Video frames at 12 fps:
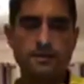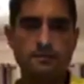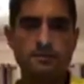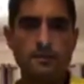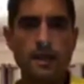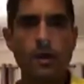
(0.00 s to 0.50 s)
It
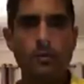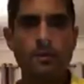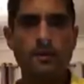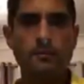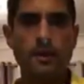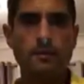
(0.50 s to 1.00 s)
seems to be
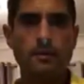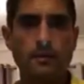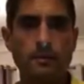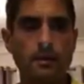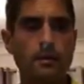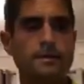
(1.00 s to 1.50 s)
helping people. I'm
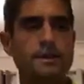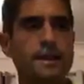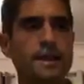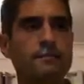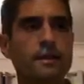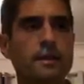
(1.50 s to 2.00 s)
inclined to
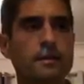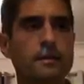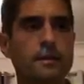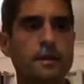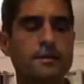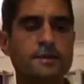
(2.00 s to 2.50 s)
leaving it
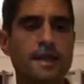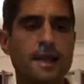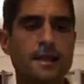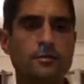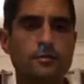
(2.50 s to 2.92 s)
as it is,